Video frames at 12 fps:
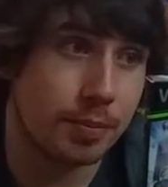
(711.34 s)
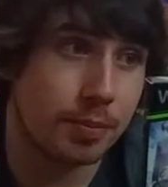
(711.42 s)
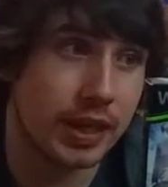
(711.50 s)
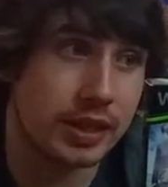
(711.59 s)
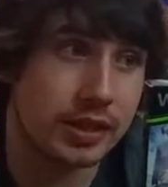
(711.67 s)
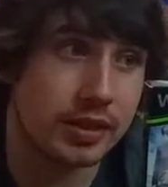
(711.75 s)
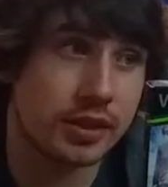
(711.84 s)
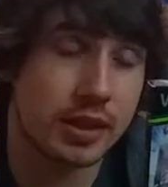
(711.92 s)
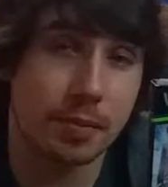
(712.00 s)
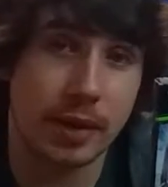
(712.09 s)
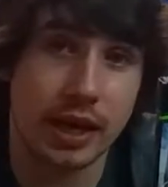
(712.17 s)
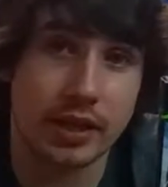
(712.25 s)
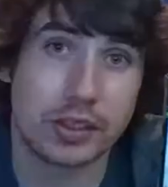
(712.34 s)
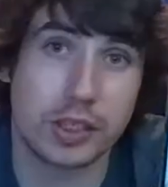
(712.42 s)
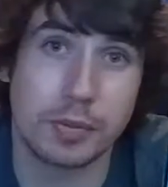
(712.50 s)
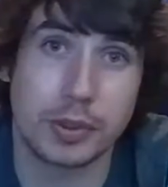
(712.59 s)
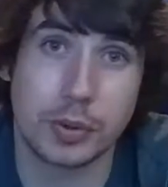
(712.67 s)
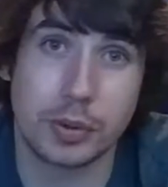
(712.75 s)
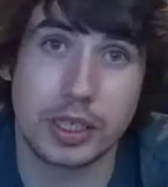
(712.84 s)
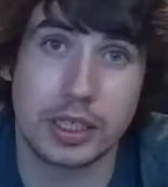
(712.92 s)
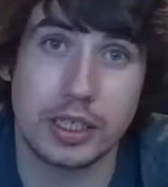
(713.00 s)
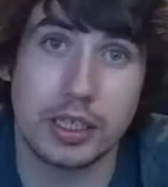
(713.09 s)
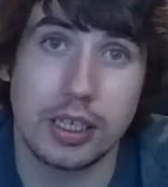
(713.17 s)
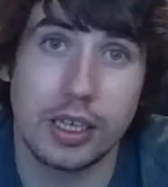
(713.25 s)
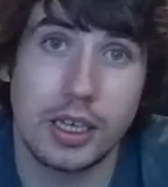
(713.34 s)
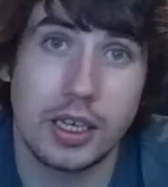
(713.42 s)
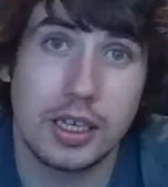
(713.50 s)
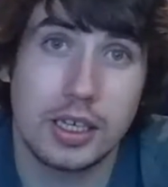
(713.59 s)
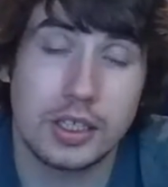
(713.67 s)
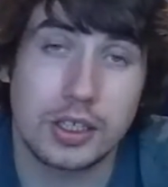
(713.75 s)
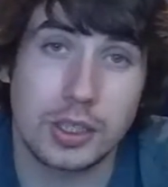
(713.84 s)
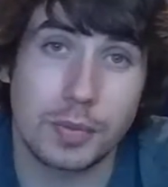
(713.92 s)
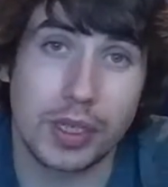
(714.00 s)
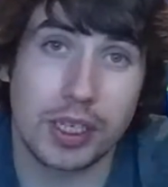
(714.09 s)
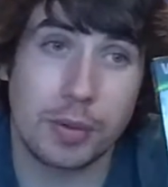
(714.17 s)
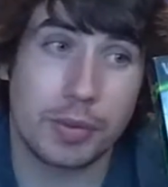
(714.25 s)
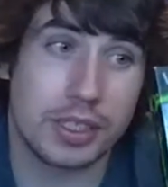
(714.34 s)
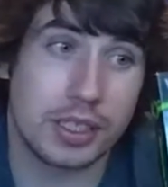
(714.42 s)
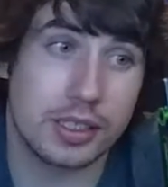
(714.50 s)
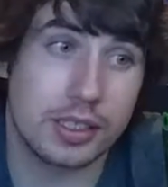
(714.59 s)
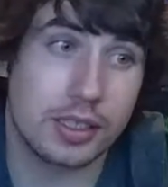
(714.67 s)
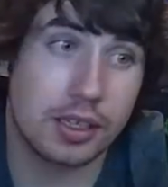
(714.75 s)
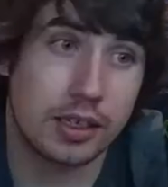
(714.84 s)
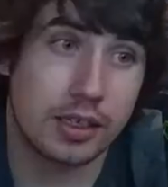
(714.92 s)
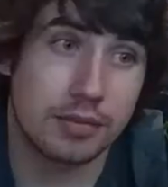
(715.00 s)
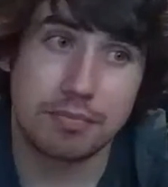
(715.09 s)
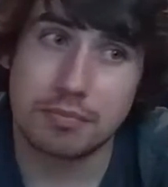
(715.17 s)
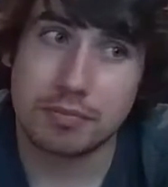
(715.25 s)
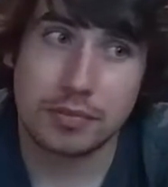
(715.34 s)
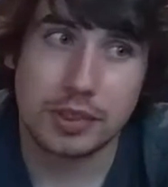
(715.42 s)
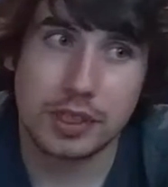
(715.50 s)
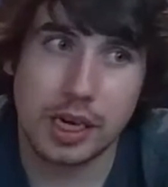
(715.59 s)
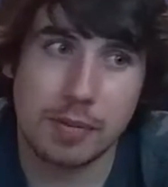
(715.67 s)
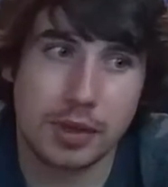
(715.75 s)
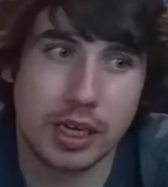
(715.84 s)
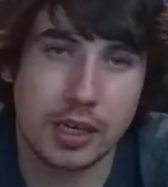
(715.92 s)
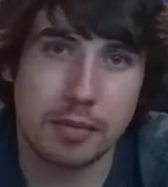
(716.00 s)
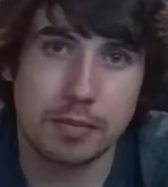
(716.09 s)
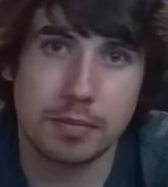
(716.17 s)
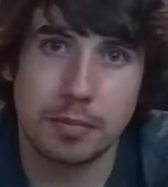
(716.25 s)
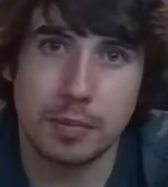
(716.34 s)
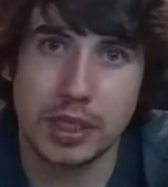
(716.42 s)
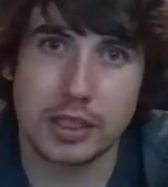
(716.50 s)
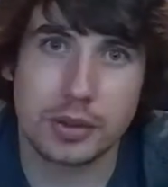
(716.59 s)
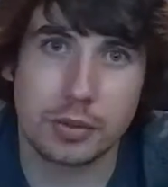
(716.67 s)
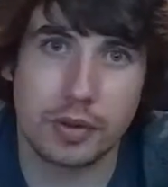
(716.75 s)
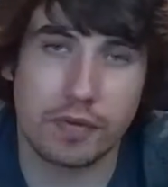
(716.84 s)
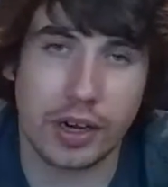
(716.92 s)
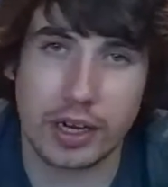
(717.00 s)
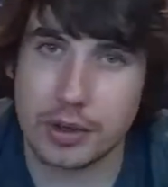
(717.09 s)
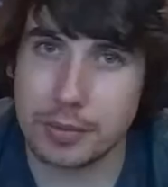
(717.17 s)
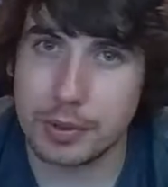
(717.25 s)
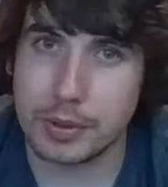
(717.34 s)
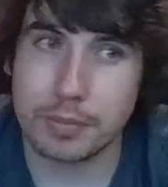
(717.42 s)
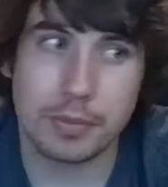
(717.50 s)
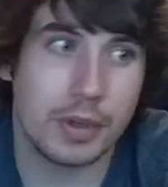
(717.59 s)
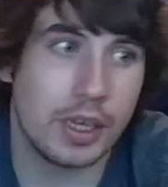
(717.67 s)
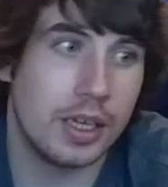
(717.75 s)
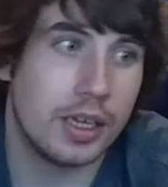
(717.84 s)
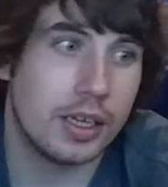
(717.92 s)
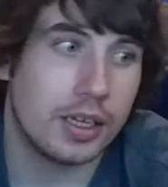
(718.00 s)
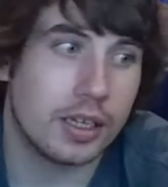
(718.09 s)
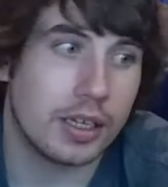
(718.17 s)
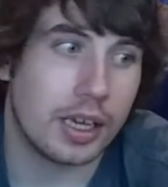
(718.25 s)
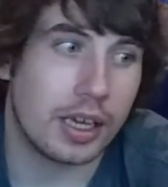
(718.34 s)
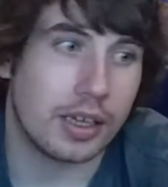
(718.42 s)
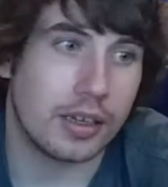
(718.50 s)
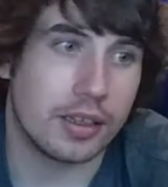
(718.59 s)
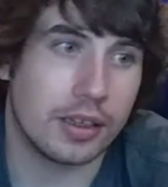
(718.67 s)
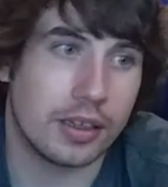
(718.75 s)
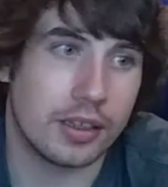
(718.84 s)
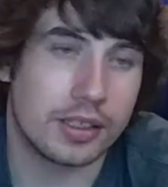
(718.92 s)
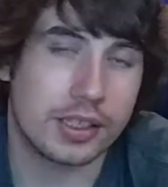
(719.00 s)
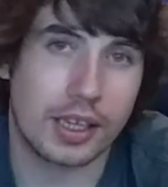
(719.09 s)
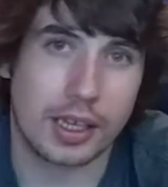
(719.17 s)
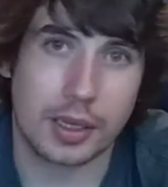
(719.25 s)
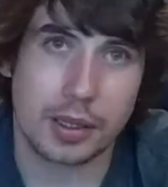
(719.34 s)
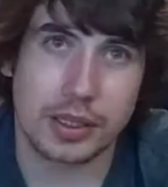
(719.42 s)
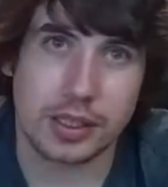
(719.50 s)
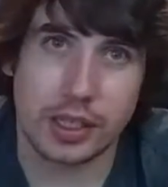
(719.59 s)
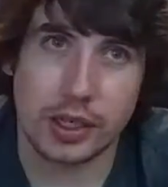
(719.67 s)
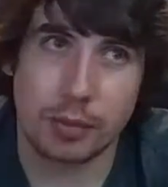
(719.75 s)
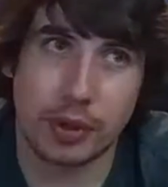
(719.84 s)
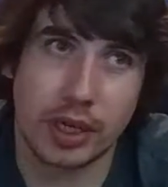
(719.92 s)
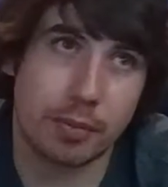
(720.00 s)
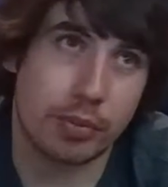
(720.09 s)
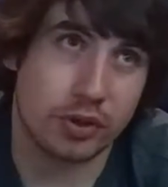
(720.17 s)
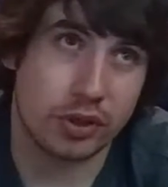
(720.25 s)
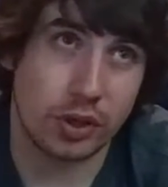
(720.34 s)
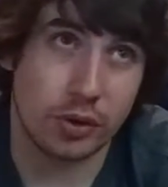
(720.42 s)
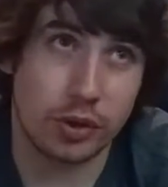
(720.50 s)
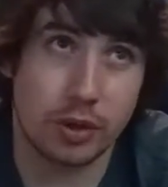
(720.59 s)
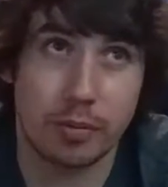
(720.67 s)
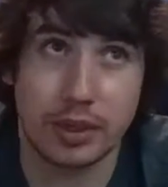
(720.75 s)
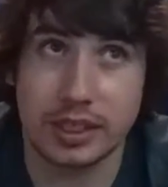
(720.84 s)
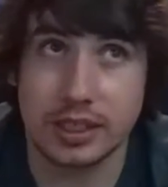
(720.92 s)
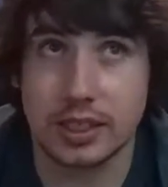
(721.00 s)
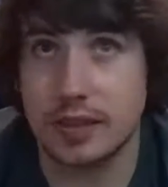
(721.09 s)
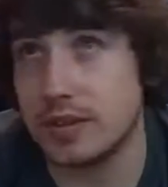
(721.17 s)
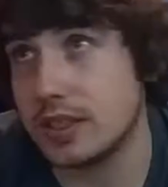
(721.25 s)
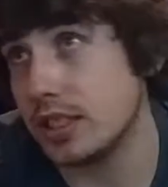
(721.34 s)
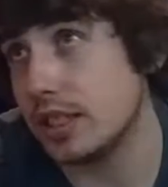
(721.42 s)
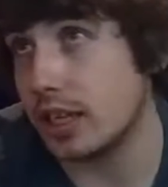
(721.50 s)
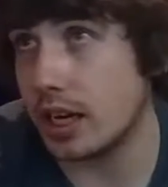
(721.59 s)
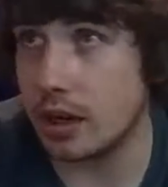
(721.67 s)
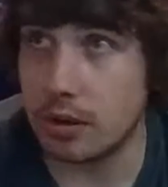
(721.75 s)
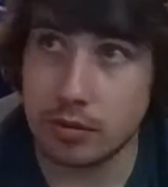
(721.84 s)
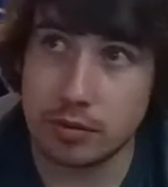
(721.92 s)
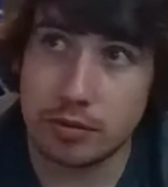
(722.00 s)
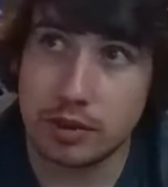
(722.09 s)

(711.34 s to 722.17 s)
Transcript: basically a mashup between Shin Megami Tensei type game mixed with Fire Emblem, and it's like you're playing Persona, but instead of sending out